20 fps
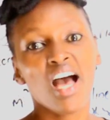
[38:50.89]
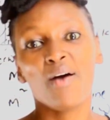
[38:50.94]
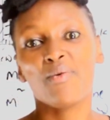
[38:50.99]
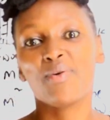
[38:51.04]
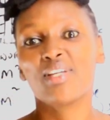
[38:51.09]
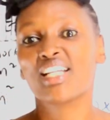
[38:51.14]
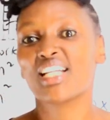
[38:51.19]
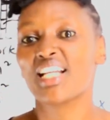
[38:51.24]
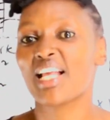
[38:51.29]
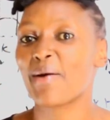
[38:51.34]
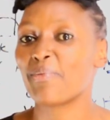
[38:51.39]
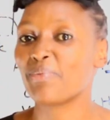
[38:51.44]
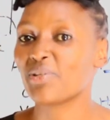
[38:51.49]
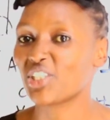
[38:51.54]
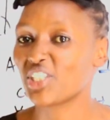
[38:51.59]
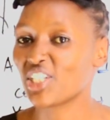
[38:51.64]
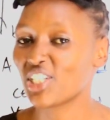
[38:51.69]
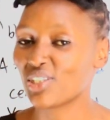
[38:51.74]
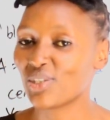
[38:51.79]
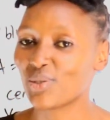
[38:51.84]
We really
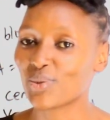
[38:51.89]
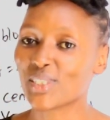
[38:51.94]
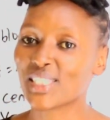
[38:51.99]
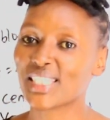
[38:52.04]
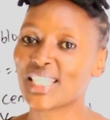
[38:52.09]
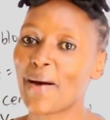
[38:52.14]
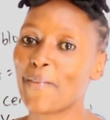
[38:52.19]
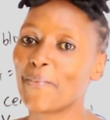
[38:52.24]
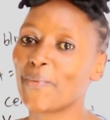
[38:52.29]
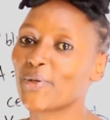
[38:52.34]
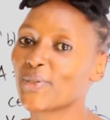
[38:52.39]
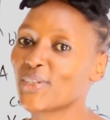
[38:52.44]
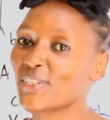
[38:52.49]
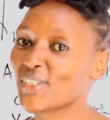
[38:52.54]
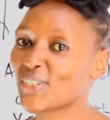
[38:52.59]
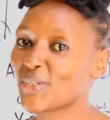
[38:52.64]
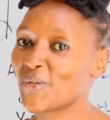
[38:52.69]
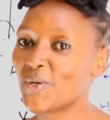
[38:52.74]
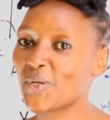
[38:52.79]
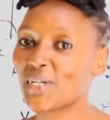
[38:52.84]
appreciate your support.
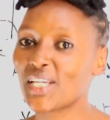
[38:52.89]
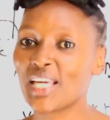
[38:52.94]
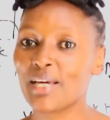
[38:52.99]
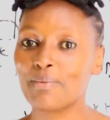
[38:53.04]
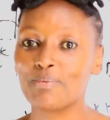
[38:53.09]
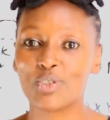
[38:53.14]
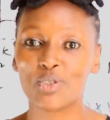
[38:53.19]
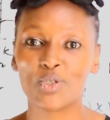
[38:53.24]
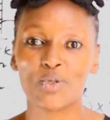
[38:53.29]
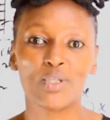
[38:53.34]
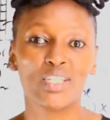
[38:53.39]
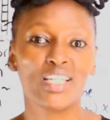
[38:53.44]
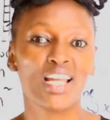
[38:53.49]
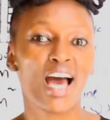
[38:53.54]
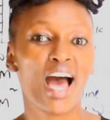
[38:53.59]
So keep tuned.